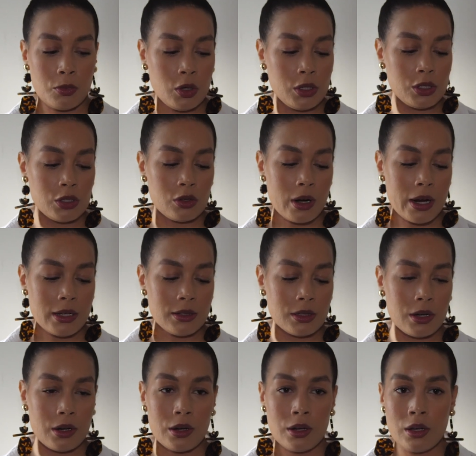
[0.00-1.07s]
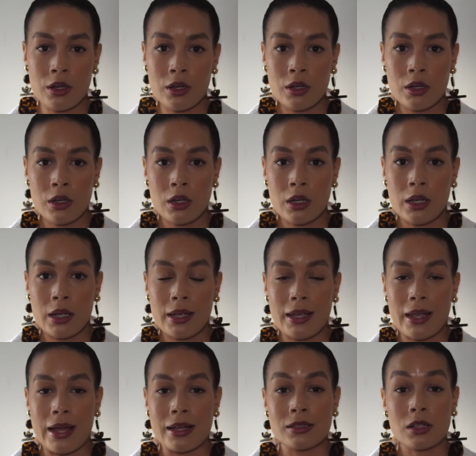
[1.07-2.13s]
moisturizer,
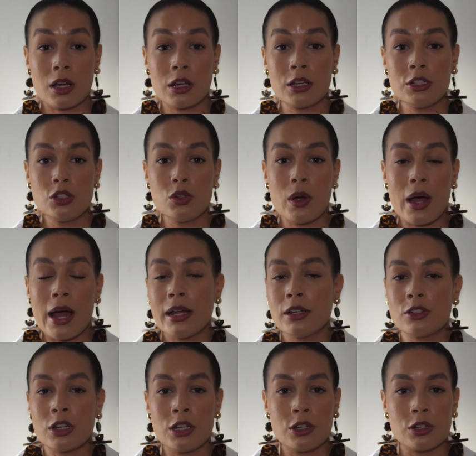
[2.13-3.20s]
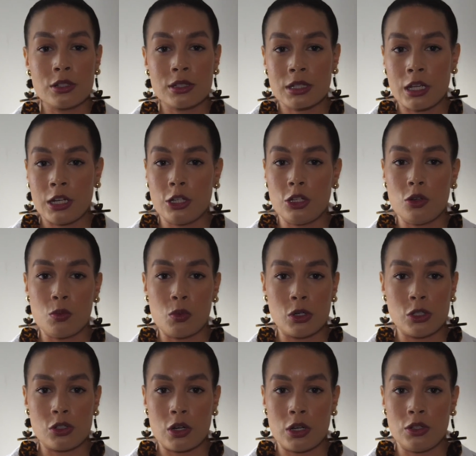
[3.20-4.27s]
as long as you hydrate your skin and you
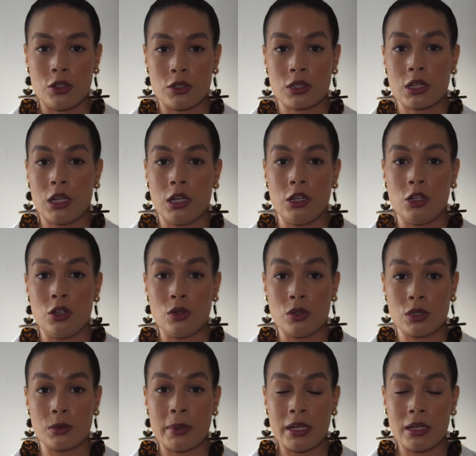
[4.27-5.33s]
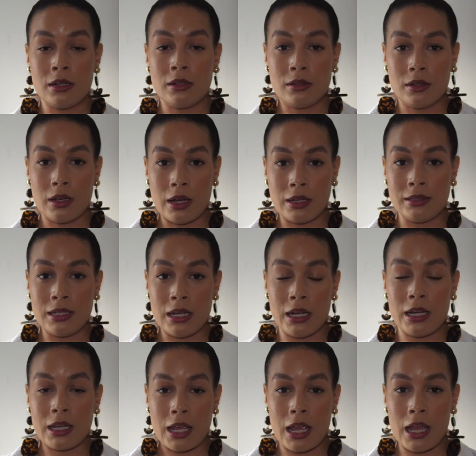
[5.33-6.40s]
moisturize your skin and you spend a
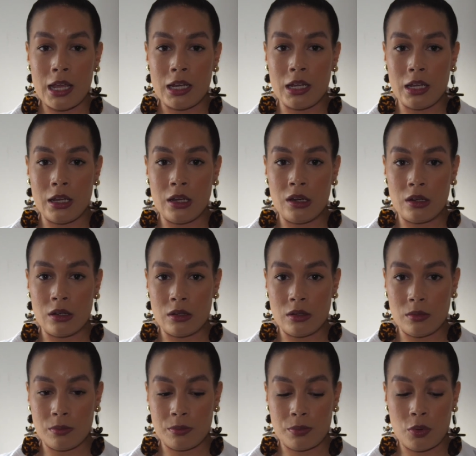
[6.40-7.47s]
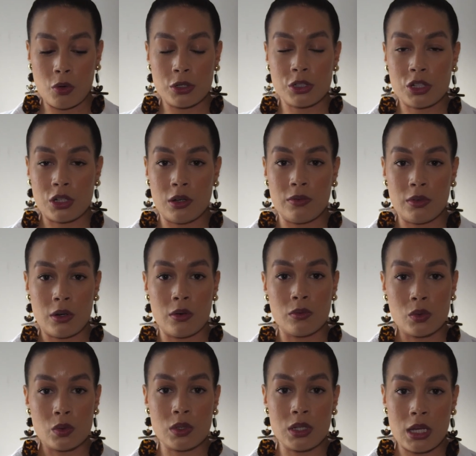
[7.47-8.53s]
dedicated portion of your
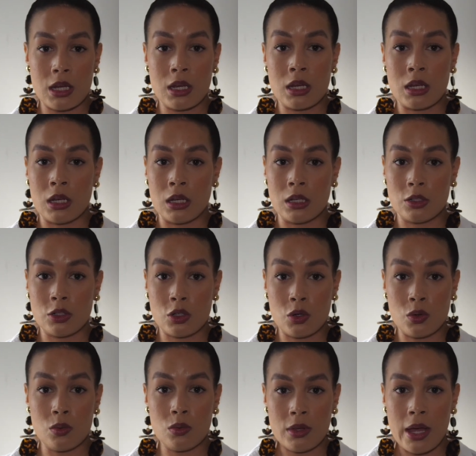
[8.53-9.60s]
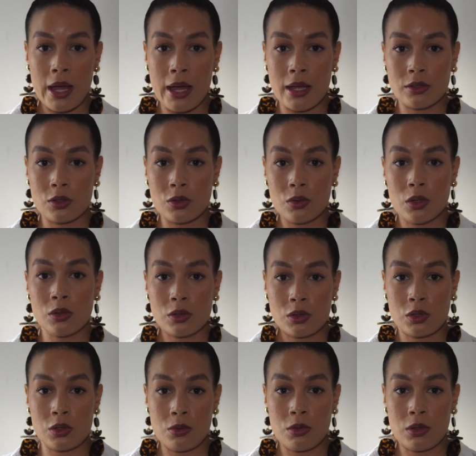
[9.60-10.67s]
routine to
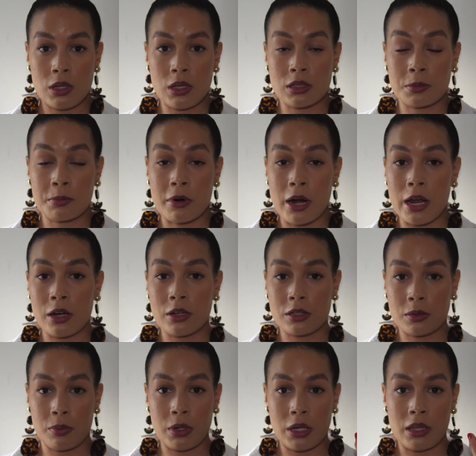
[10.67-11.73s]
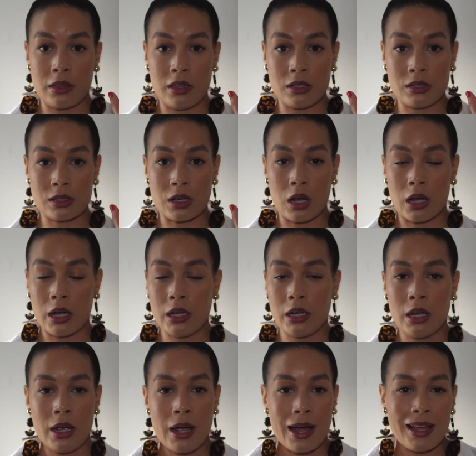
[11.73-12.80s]
those two things prior to putting this
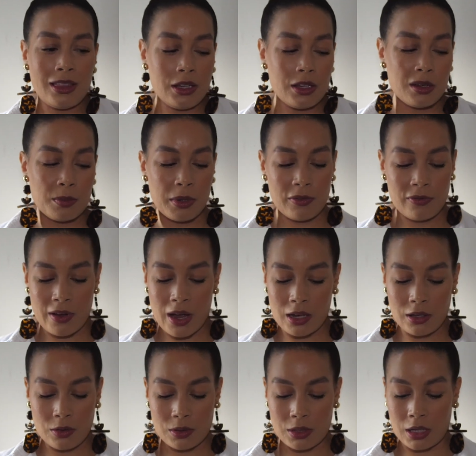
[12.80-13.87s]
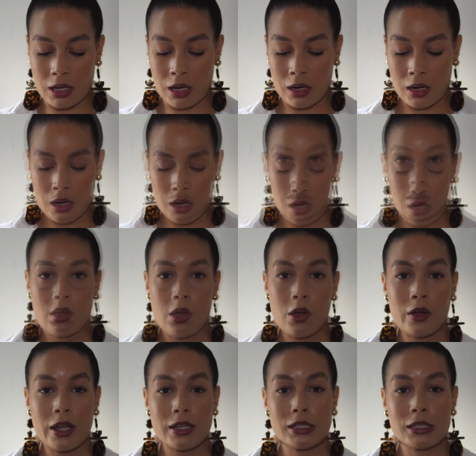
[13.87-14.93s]
on, I think you'll be fine using it.
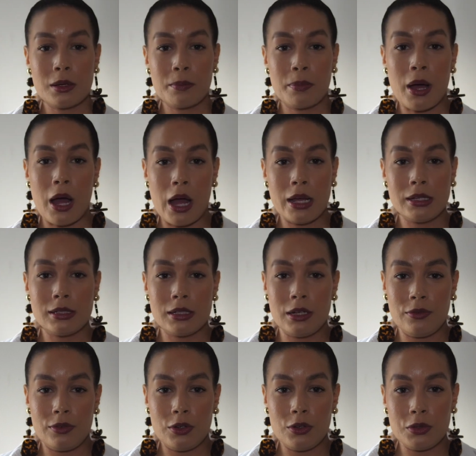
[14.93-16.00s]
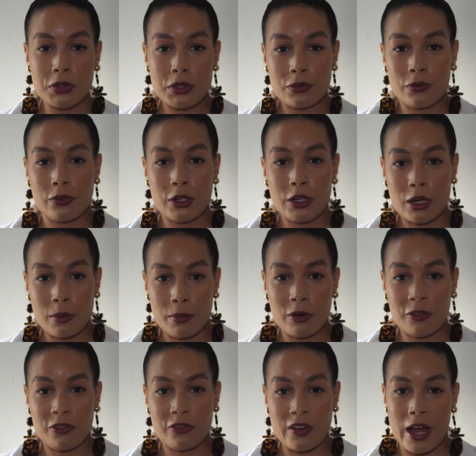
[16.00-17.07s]
Okay, some positive news for
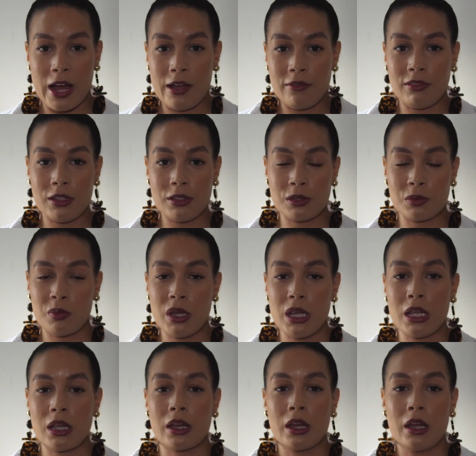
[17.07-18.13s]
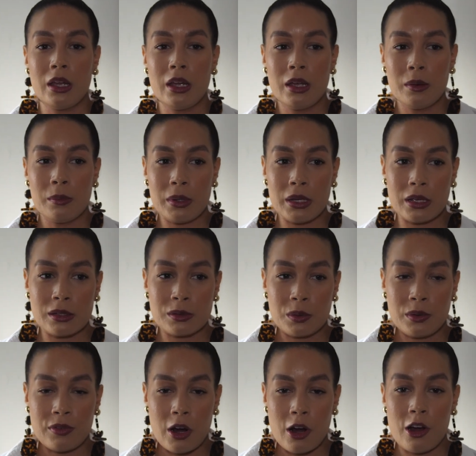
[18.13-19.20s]
number 5 this week, because
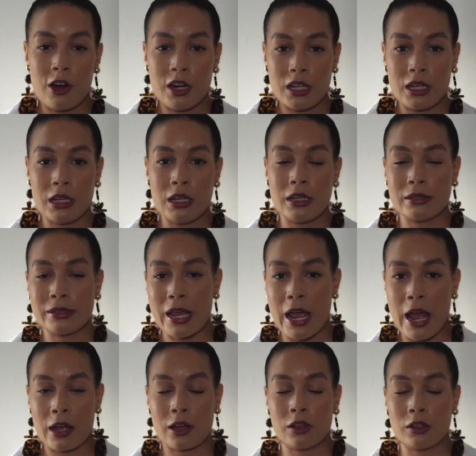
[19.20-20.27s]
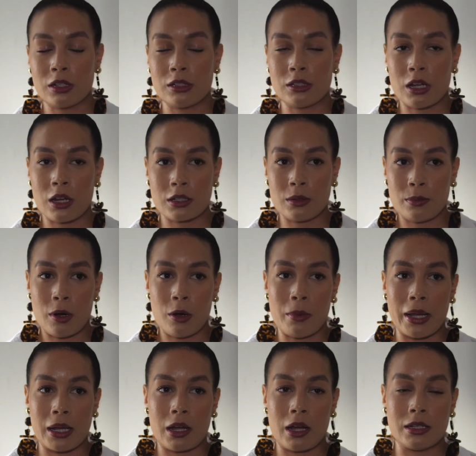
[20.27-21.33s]
we've already tackled and talked about
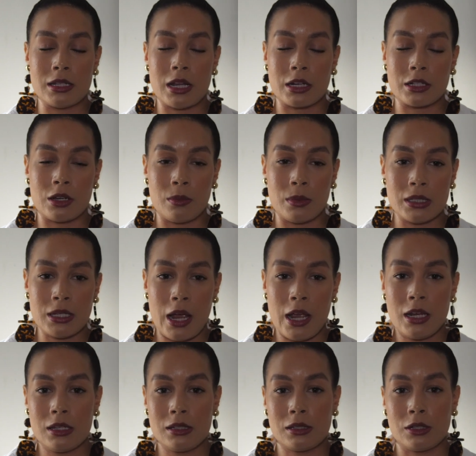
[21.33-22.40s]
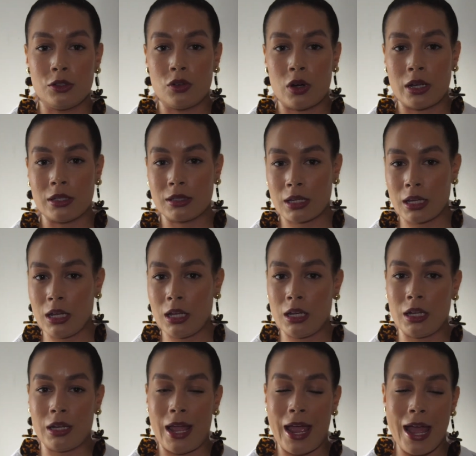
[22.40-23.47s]
my contact dermatitis and dry skin
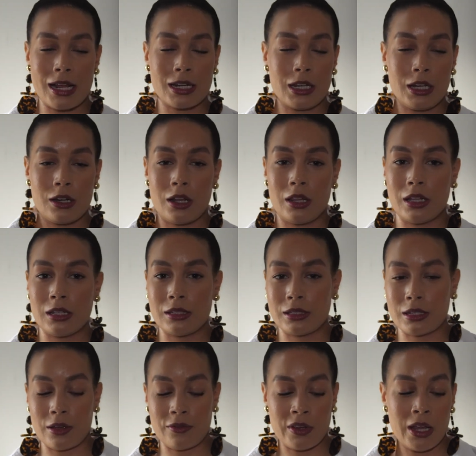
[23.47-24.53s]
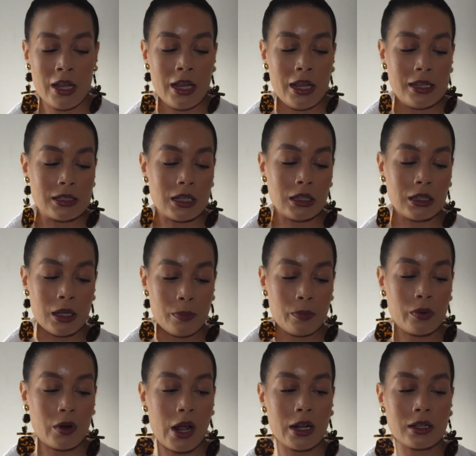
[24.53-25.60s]
and acne and all that stuff, is a
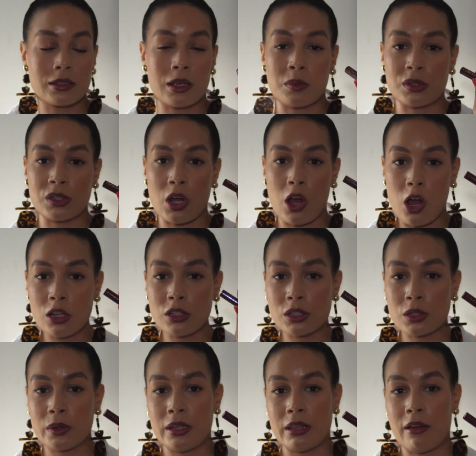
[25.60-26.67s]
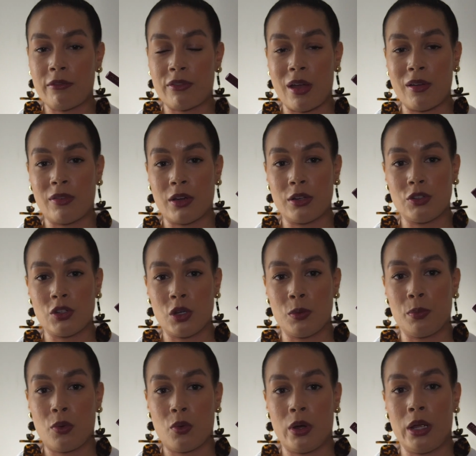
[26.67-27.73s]
lip product that was also in that
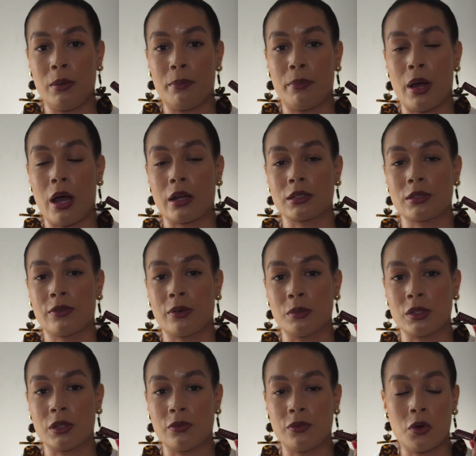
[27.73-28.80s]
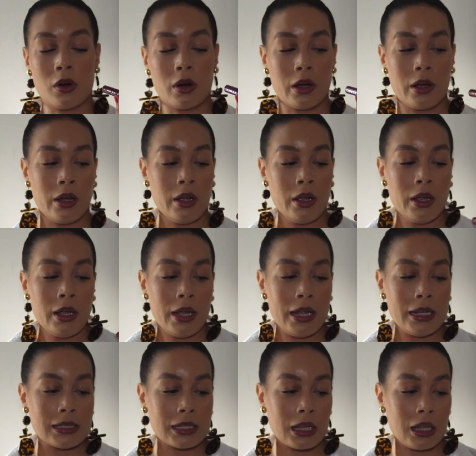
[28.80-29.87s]
500 point box from Sephora.
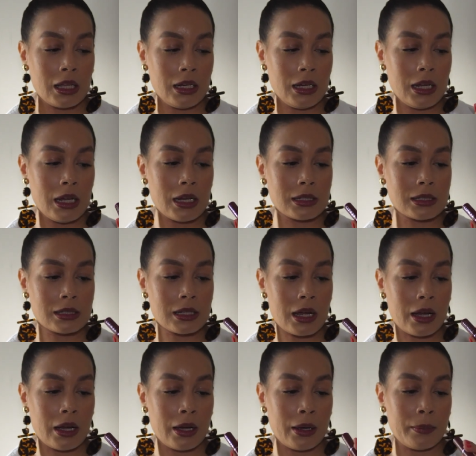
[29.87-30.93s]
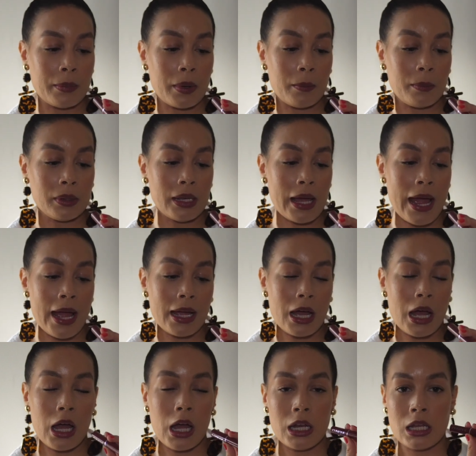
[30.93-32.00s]
It's Clinique's Black
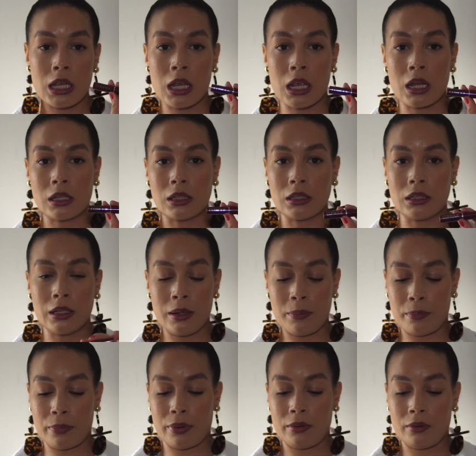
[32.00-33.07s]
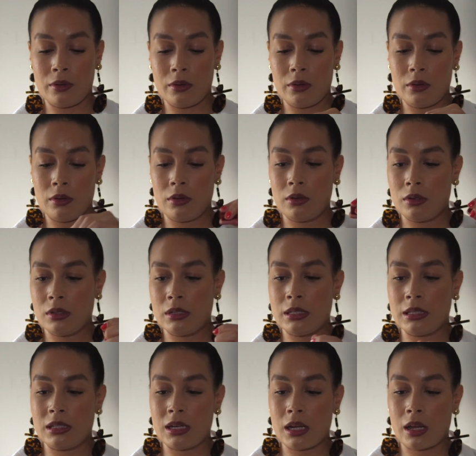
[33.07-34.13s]
Honey Lip
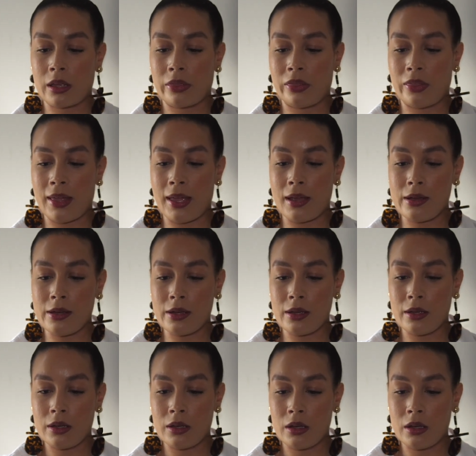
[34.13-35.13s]
Stick Thing.